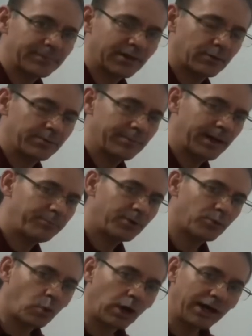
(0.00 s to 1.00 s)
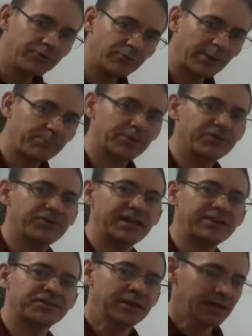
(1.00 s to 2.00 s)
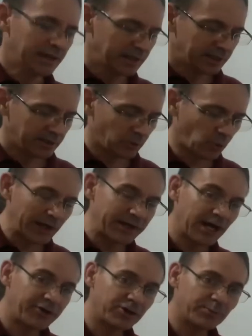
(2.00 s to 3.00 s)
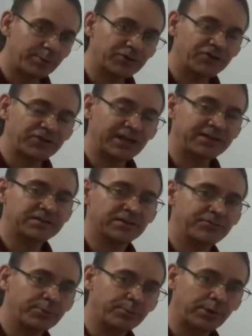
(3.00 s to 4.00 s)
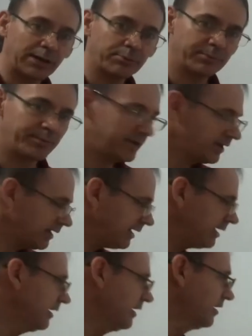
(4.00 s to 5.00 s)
Remember, 1 represents 100% of your probability.